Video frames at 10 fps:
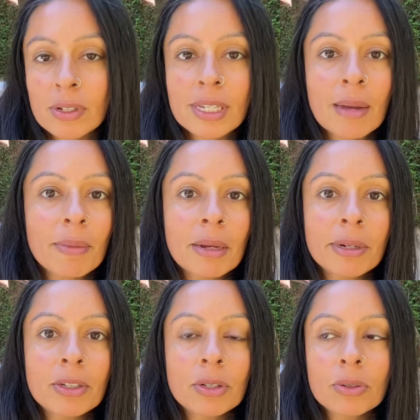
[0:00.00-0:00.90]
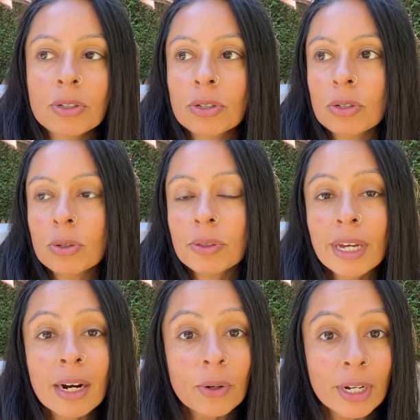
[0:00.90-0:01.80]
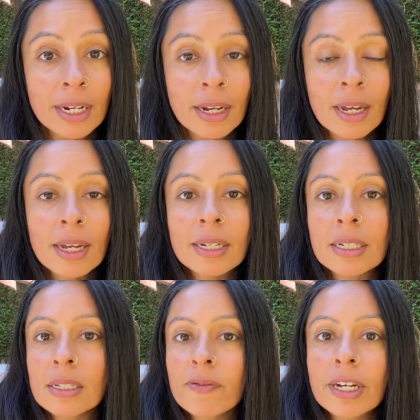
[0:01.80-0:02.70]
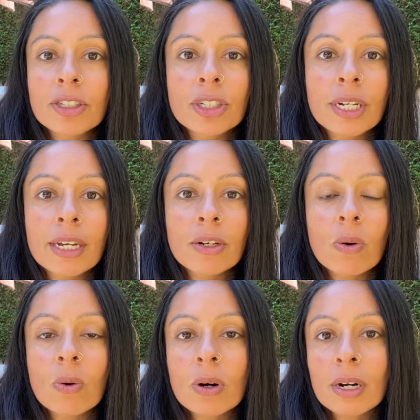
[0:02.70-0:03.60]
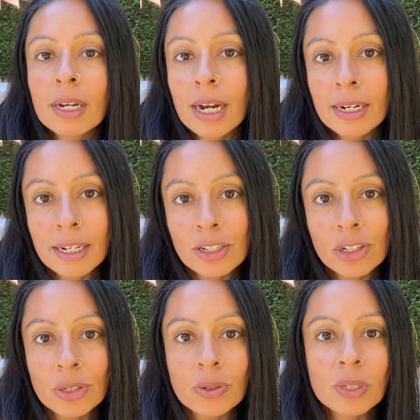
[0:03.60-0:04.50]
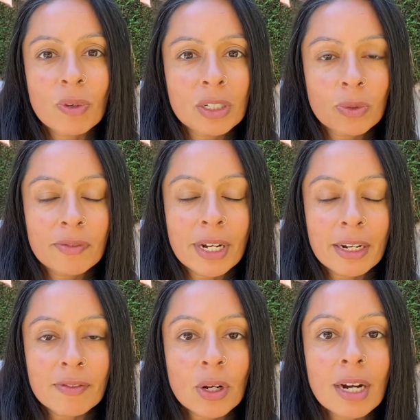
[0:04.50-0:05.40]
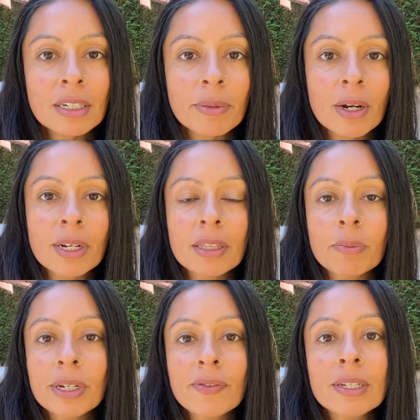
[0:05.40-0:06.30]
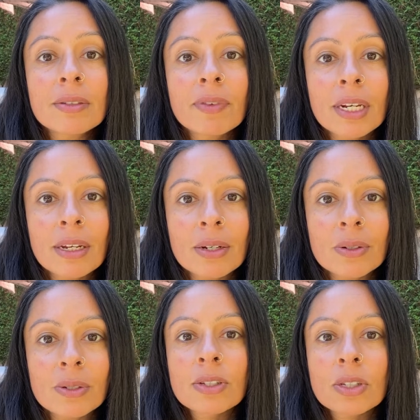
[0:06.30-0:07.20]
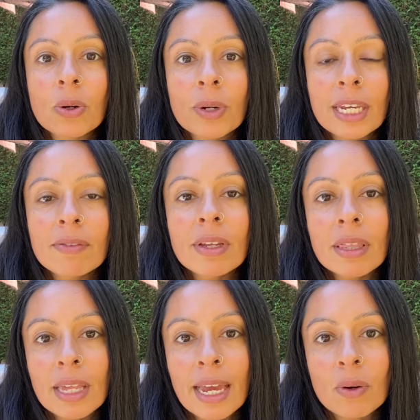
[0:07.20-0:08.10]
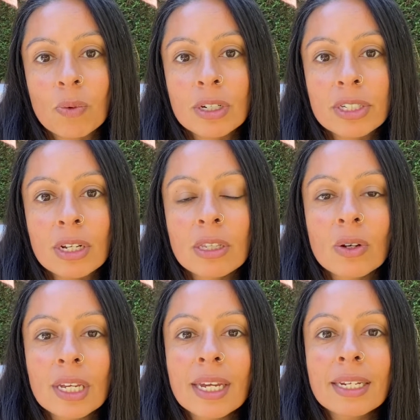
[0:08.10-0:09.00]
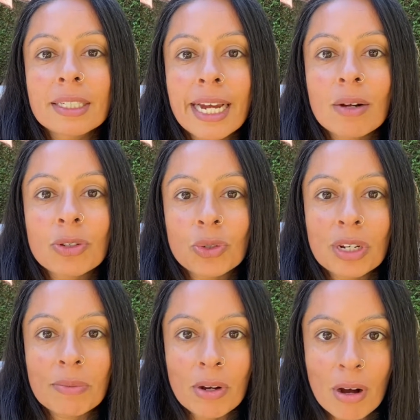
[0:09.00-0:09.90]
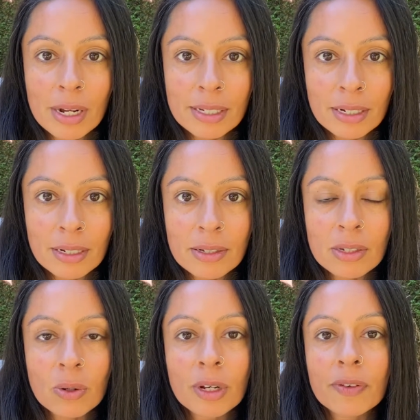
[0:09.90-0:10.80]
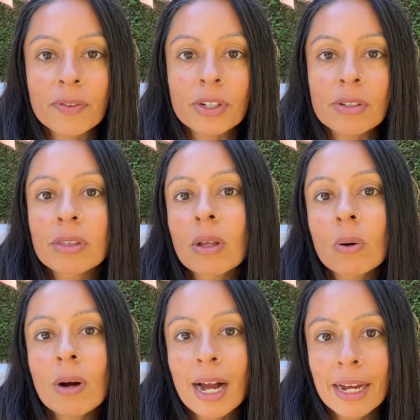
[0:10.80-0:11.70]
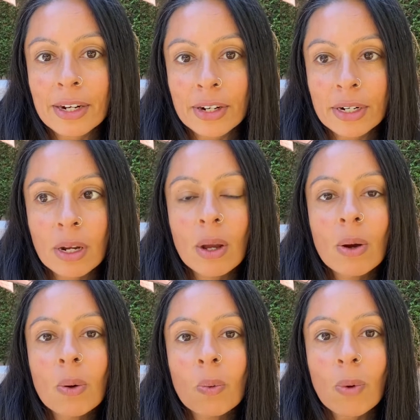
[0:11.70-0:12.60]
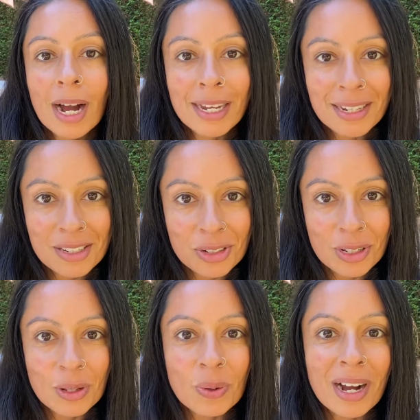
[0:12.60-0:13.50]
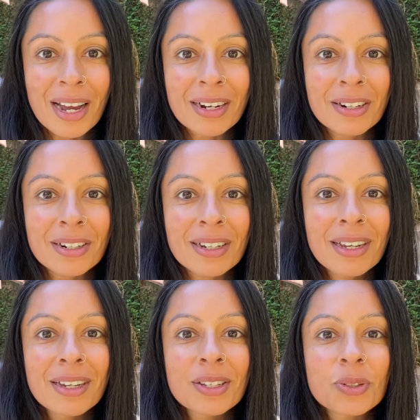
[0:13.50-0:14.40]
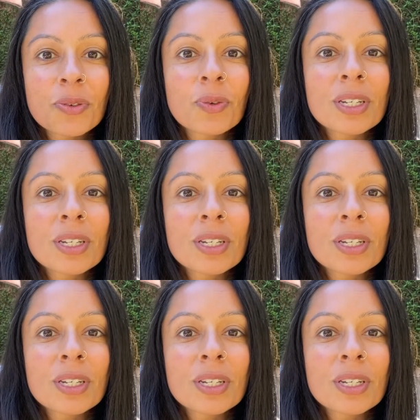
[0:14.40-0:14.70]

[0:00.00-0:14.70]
that may be due to thyroid dysfunction or gut issues, which we've kind of talked about in the previous videos. So even then, we're still looking at downstream causes. So if there's low iron, why is there low iron? So if we